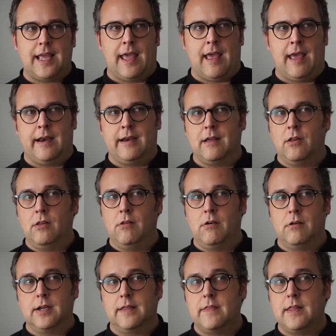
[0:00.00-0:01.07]
And
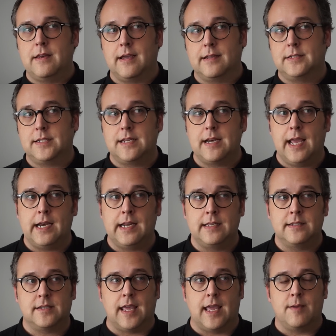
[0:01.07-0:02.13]
along in the
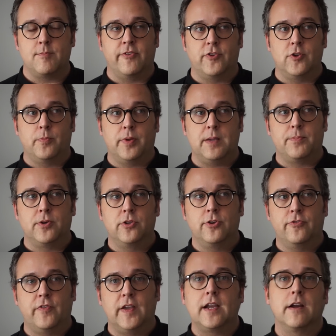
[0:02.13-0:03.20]
1980s came a few people
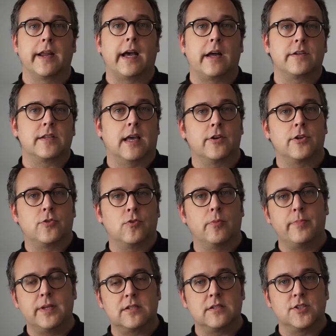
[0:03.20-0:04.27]
who figured out how to do a
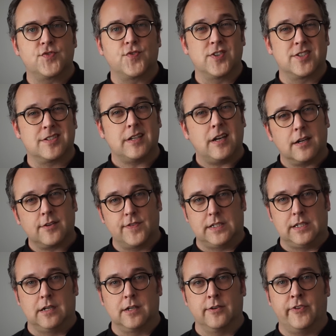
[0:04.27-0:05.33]
business for stock
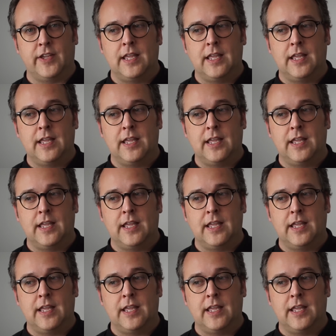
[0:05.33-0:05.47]
photography.